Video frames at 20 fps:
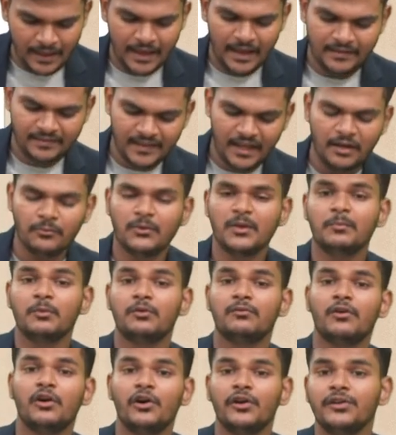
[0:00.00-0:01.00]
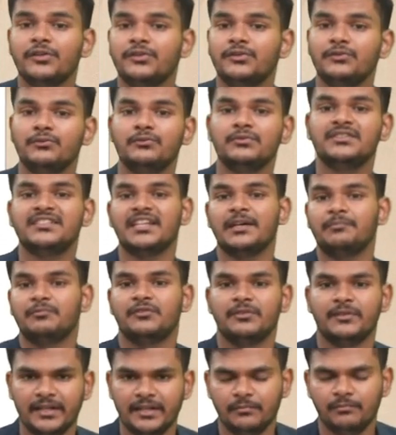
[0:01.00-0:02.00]
And then we move on to step
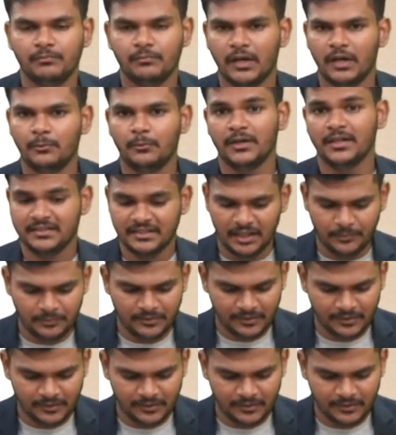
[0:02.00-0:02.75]
3. And what is step